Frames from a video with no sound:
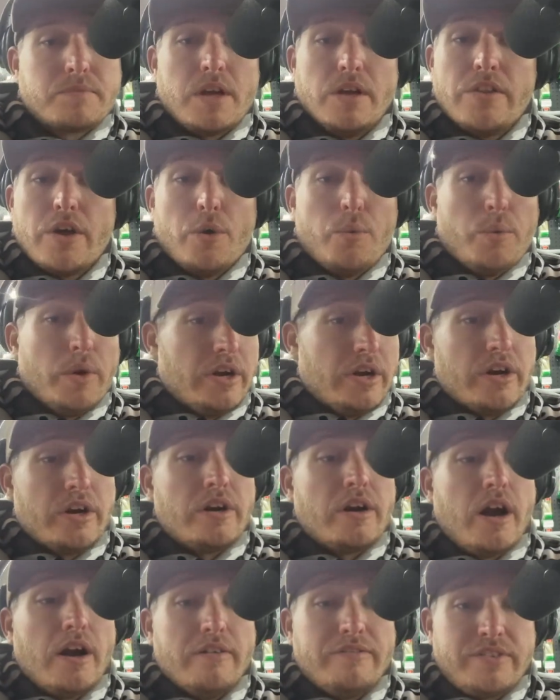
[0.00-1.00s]
The
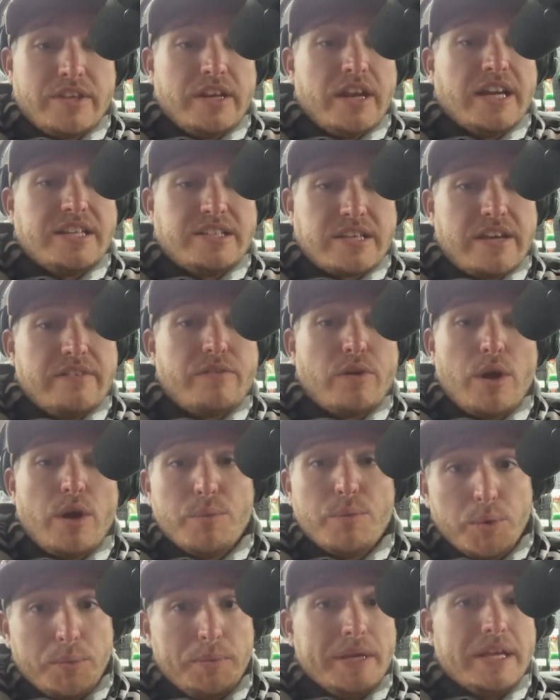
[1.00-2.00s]
winner of tonight's giveaway
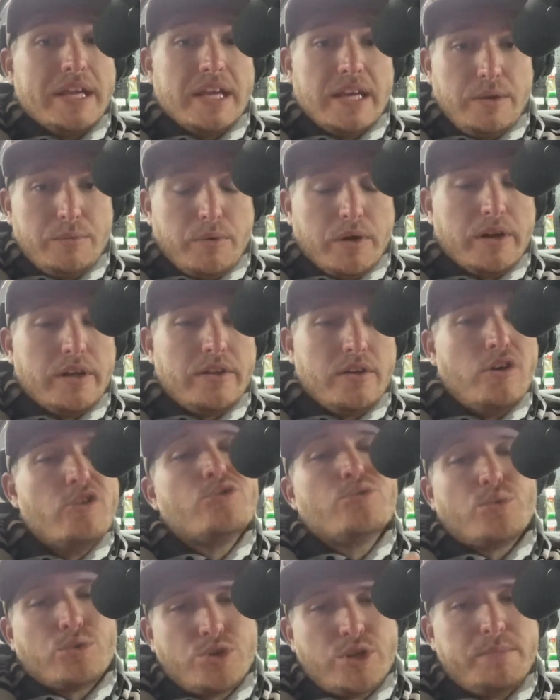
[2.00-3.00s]
will be getting one of
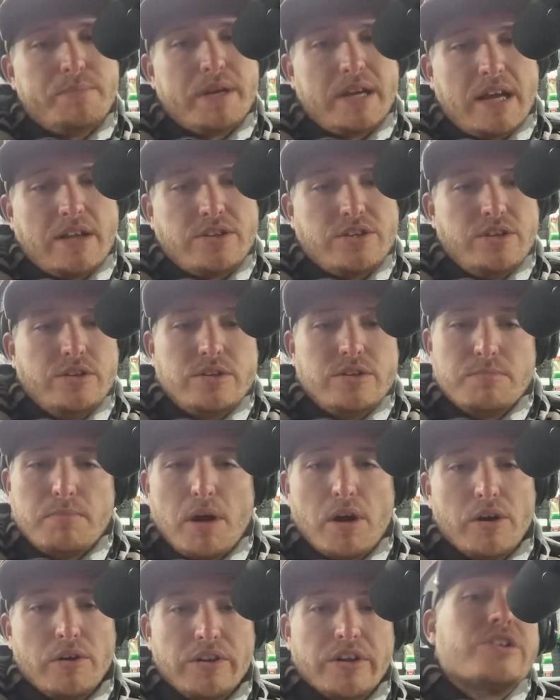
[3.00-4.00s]
those. We'll ship it out to you
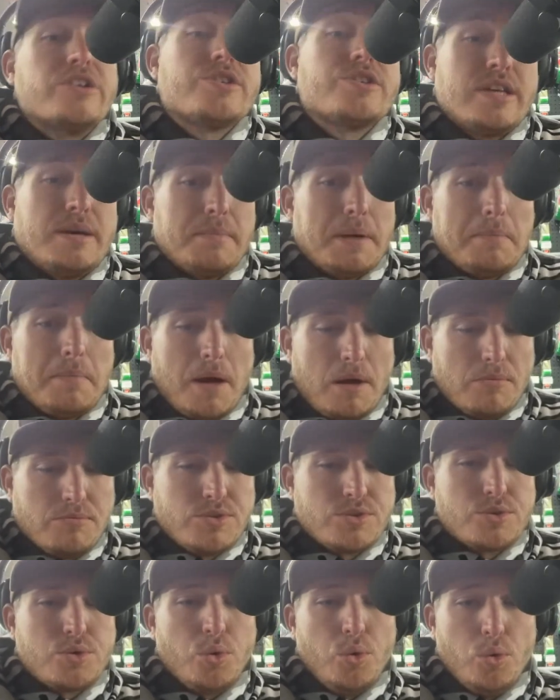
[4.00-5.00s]
tomorrow. They're just at my
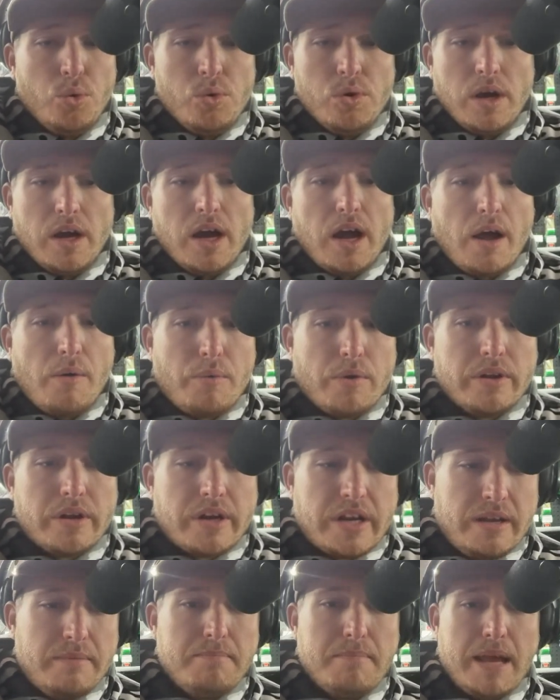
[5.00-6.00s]
mom's school where they're
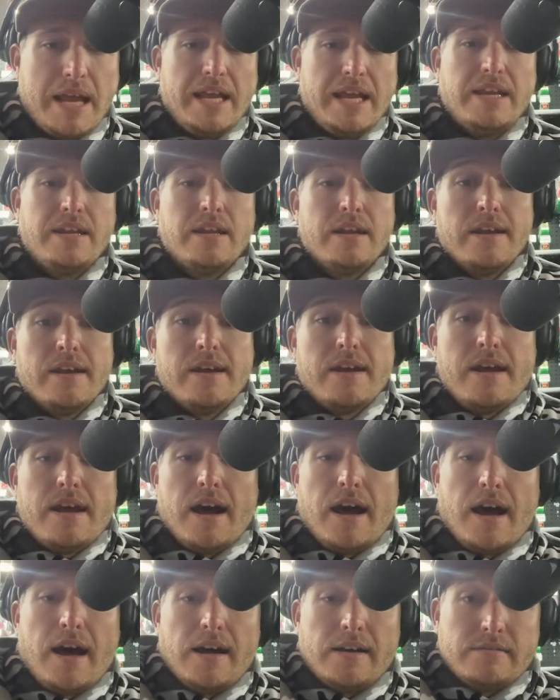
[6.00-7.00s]
getting made.
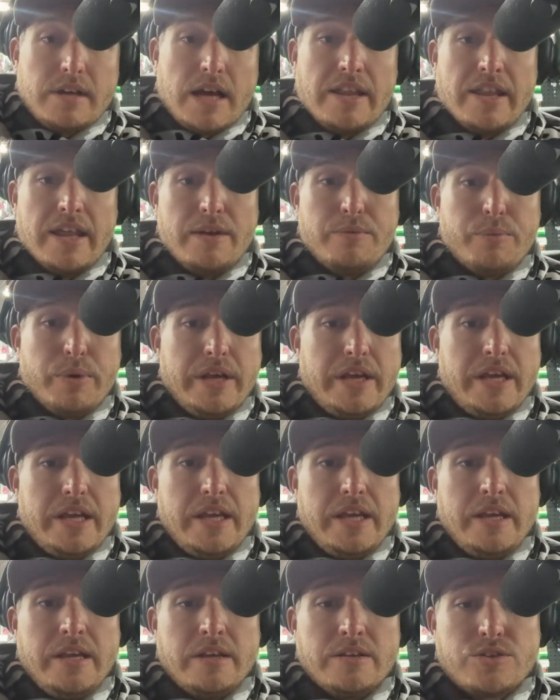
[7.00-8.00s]
And then
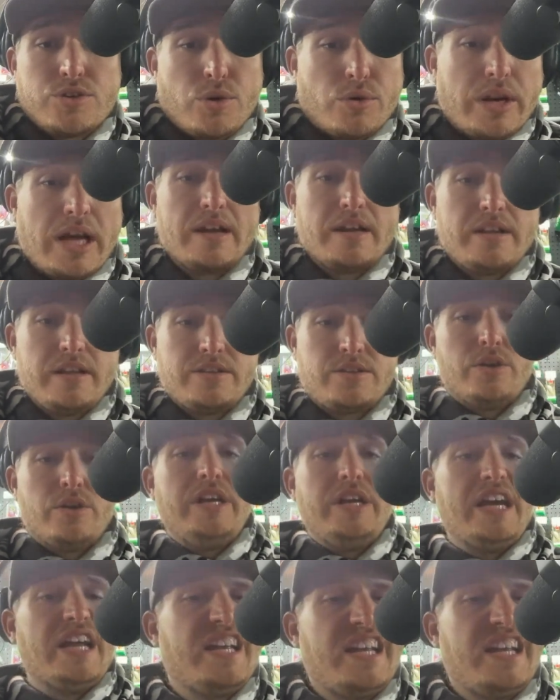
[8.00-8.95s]
we sold out of this hoodie.